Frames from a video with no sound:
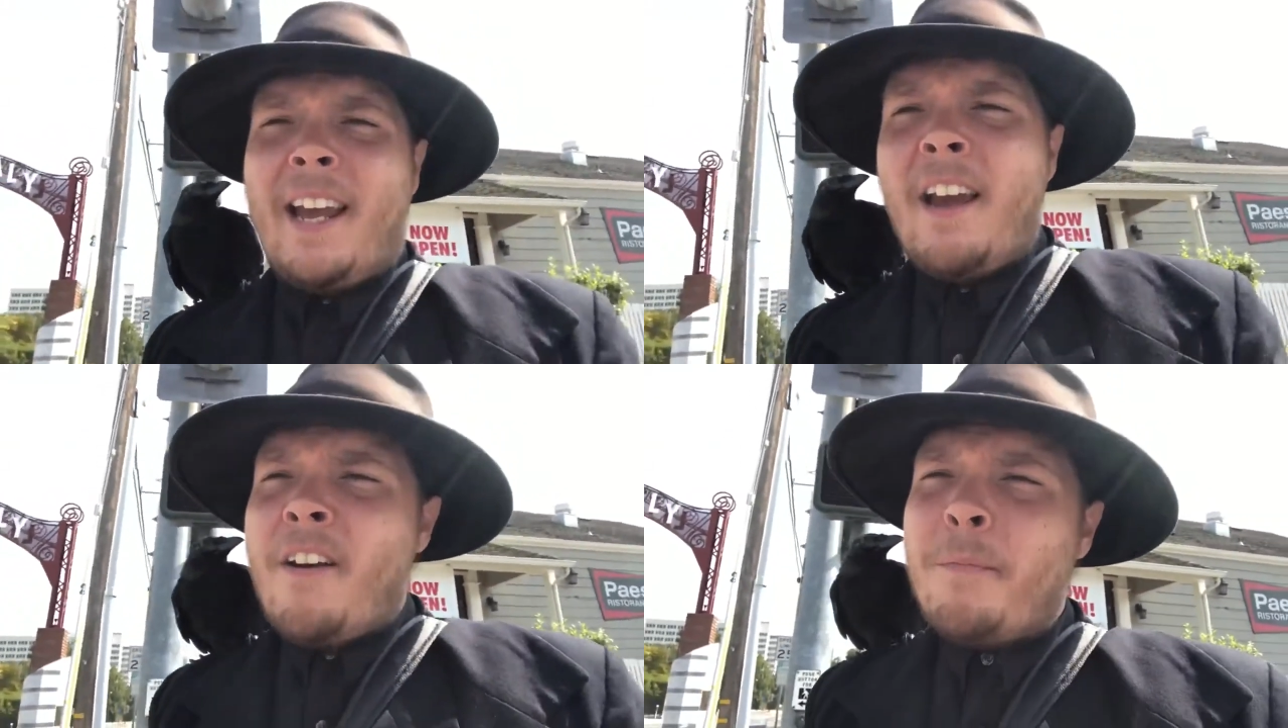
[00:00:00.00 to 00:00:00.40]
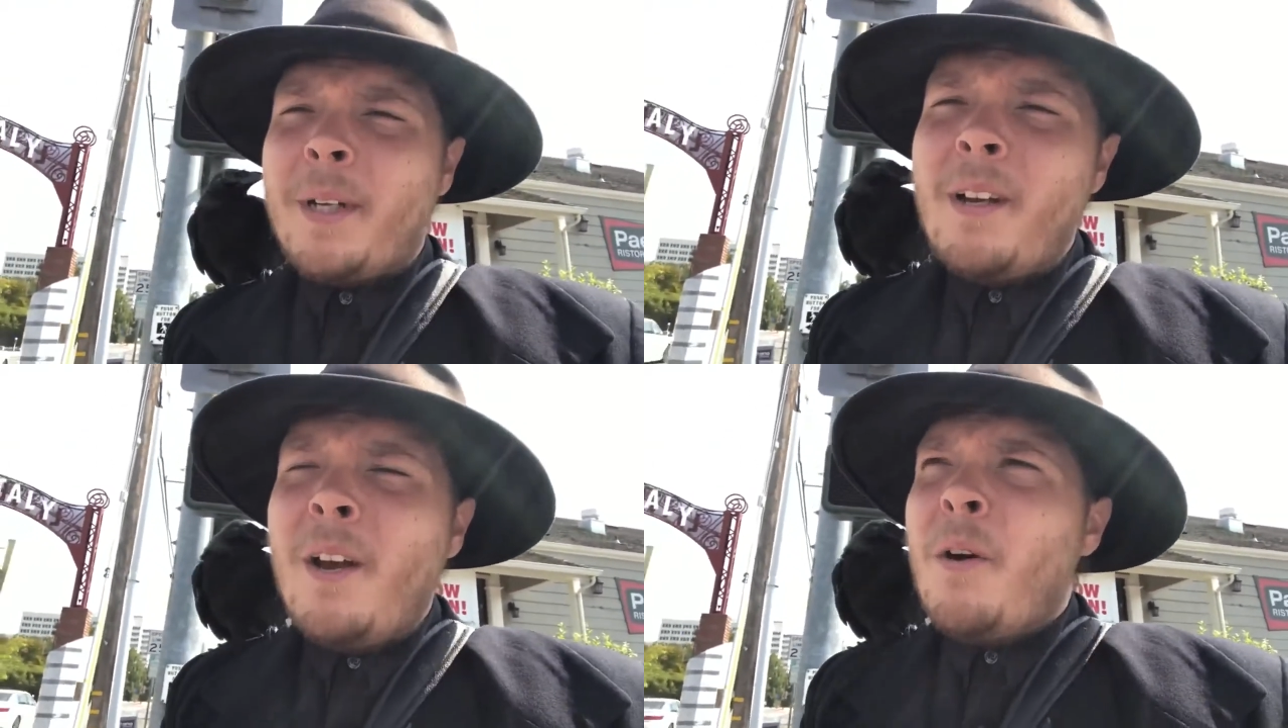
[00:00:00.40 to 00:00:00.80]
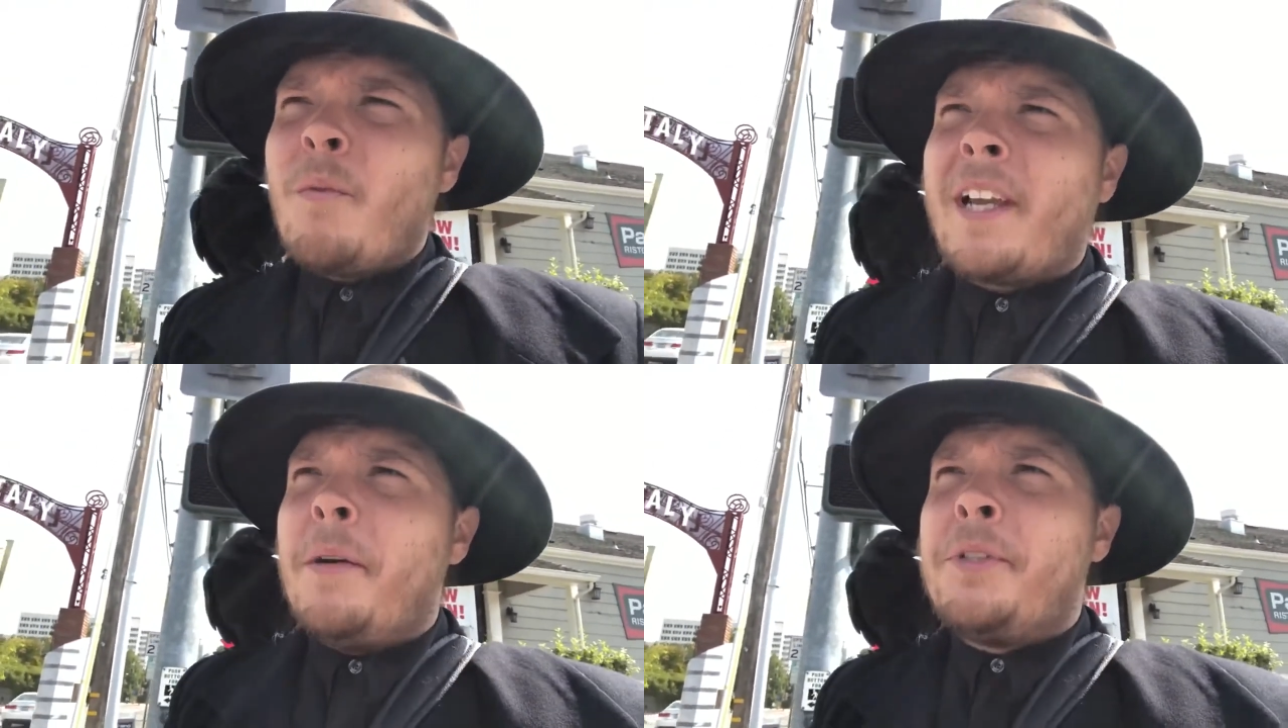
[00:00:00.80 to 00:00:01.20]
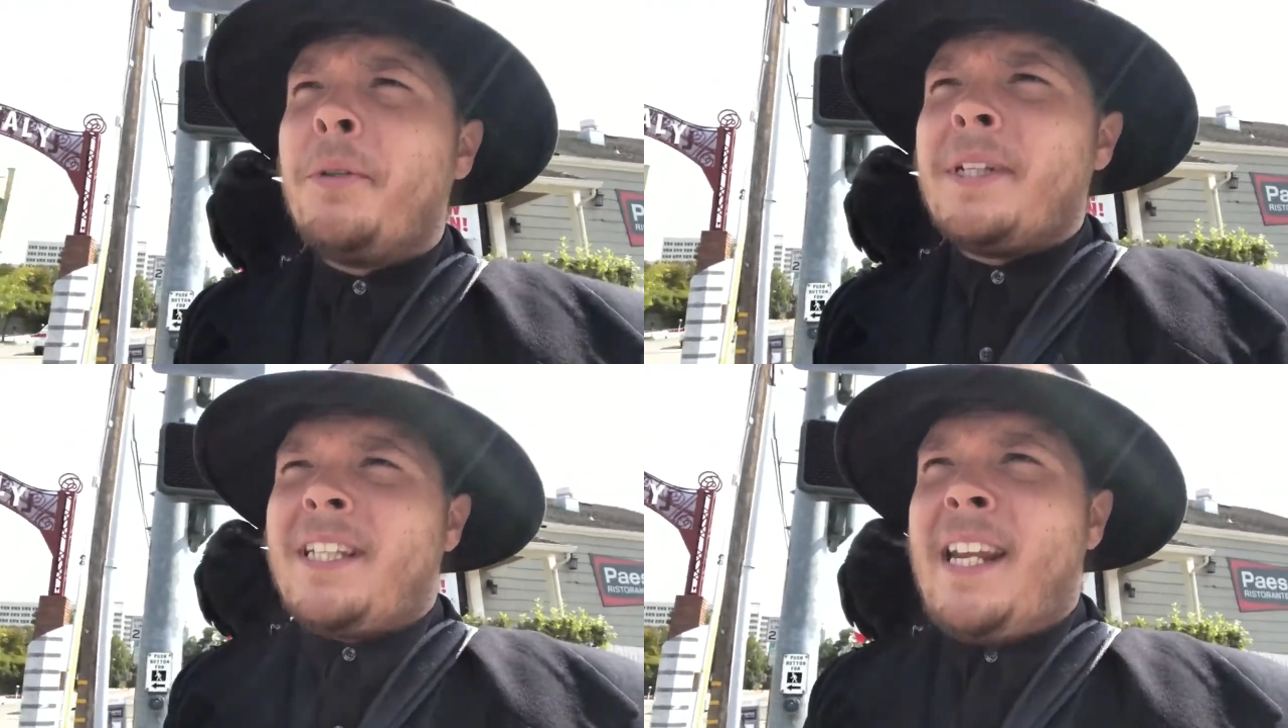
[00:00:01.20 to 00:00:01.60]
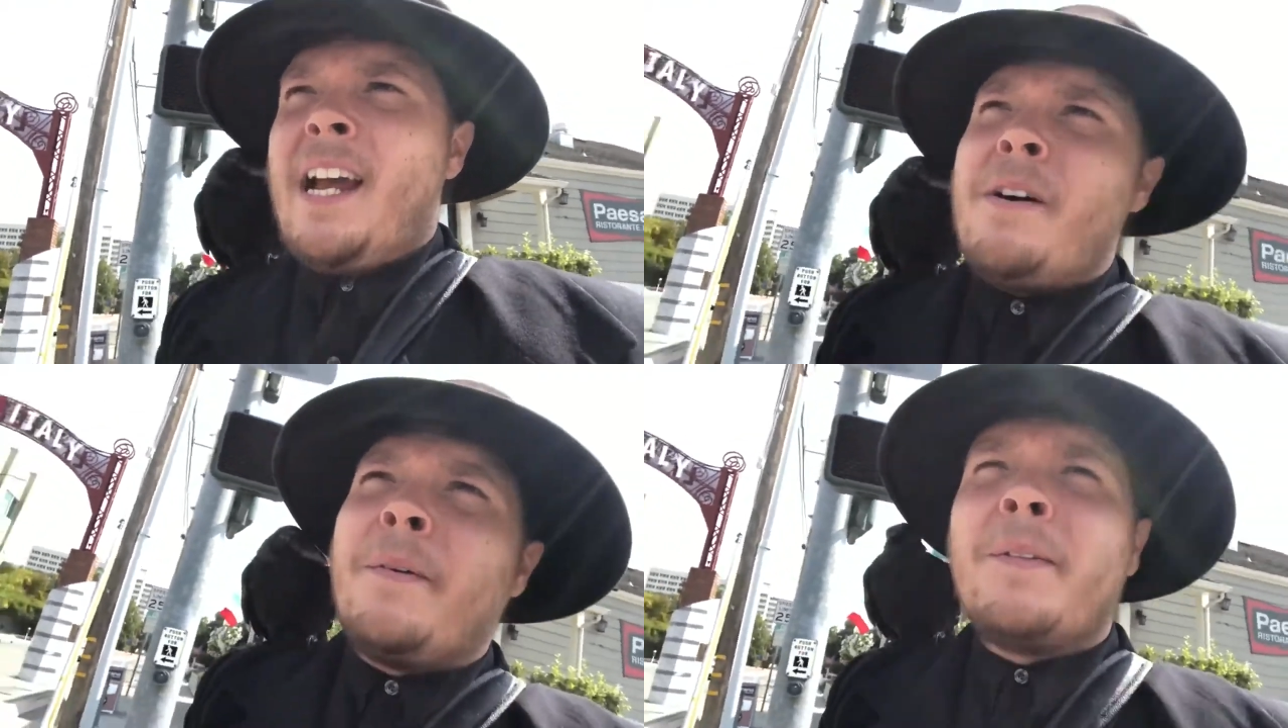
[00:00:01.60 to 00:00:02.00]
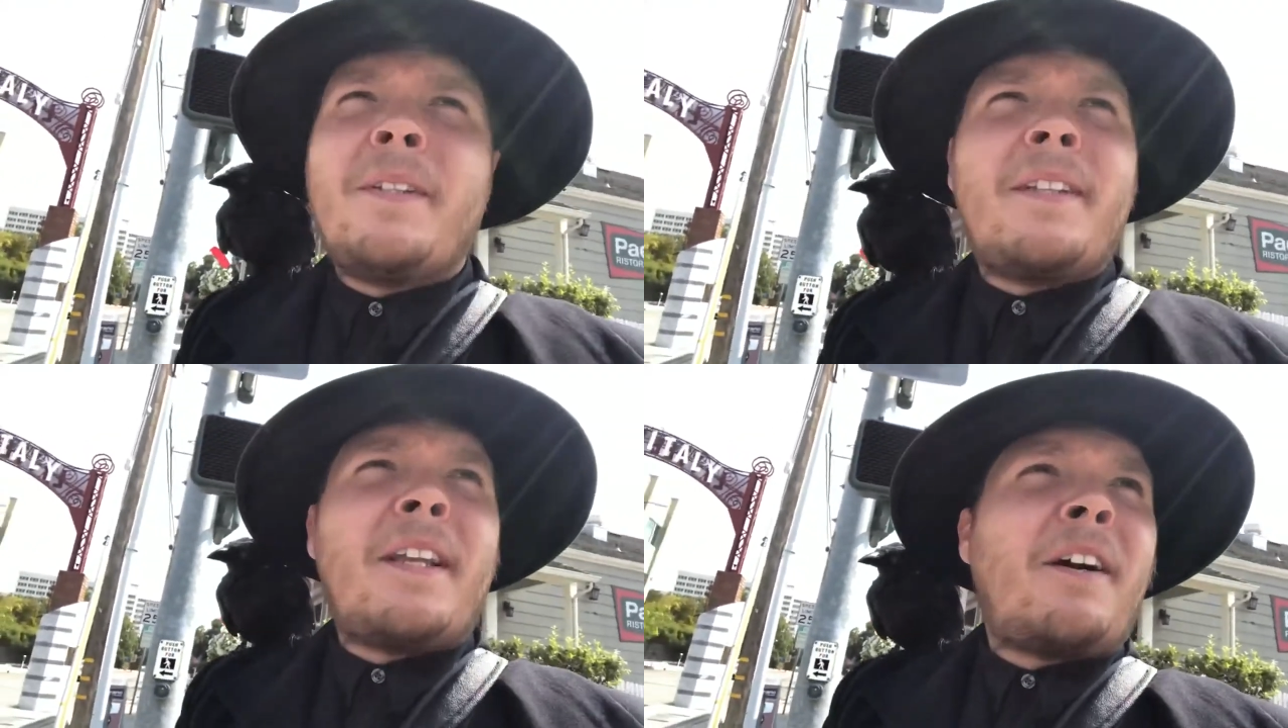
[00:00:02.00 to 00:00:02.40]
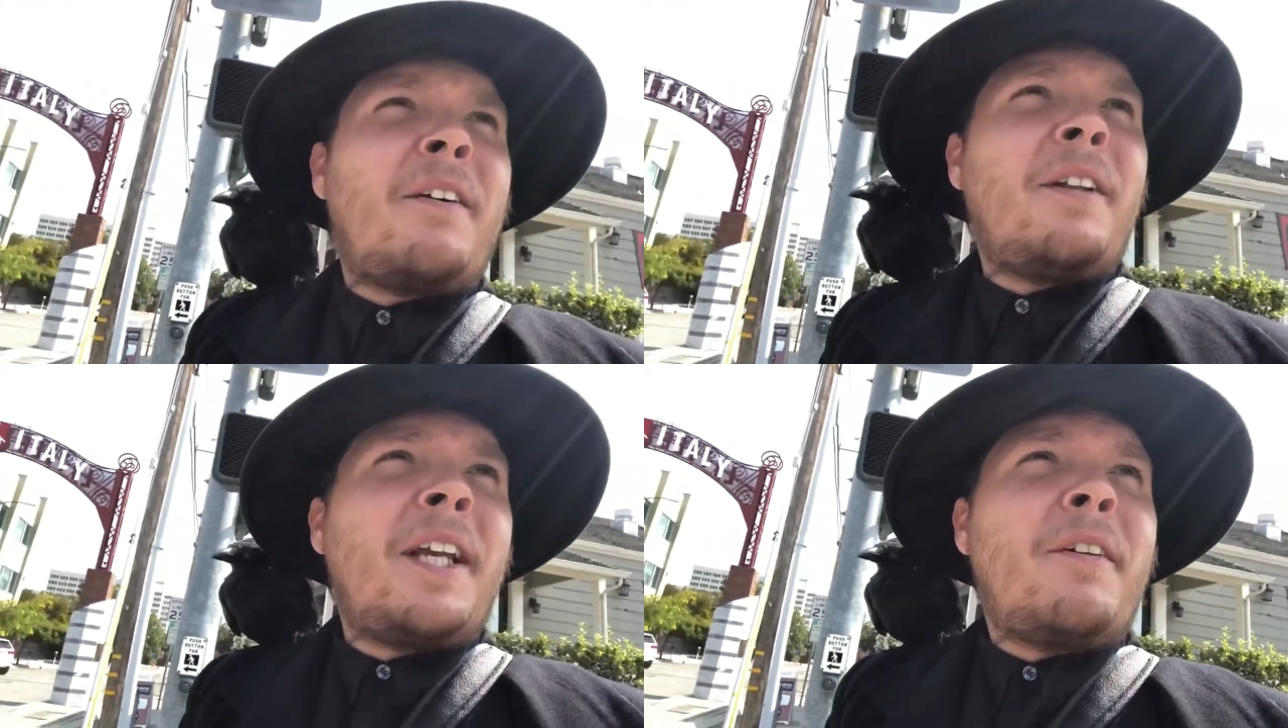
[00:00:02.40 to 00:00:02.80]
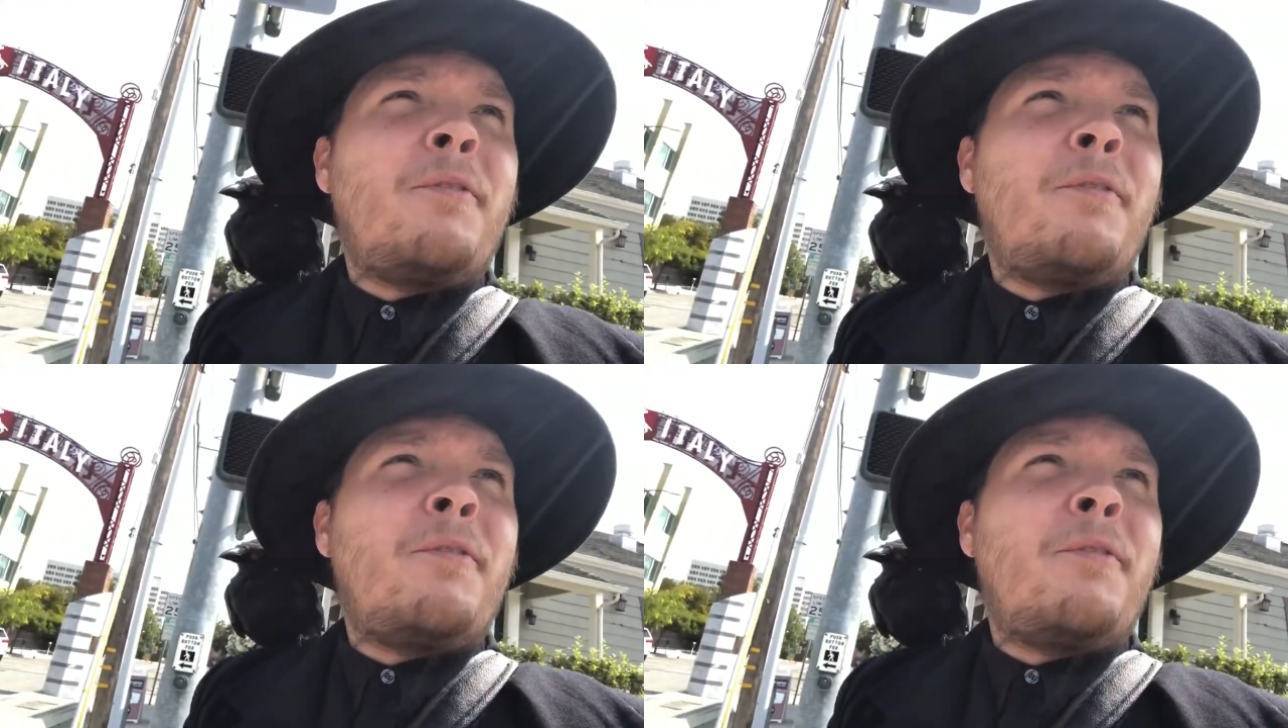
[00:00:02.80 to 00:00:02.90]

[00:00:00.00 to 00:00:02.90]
have, but when it comes to its towns that are like